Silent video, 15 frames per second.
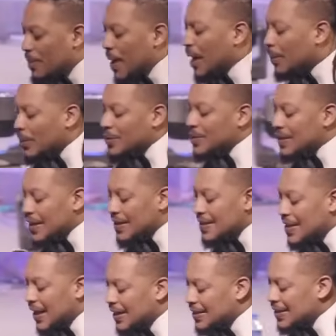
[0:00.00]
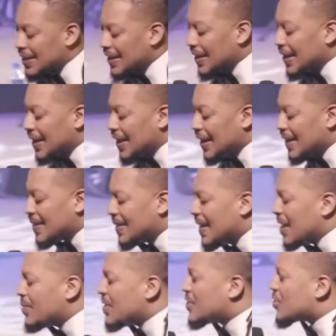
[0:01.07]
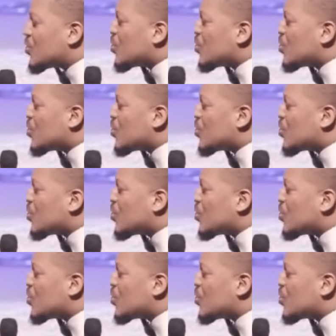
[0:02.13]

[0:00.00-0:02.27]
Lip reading: Bible says that there is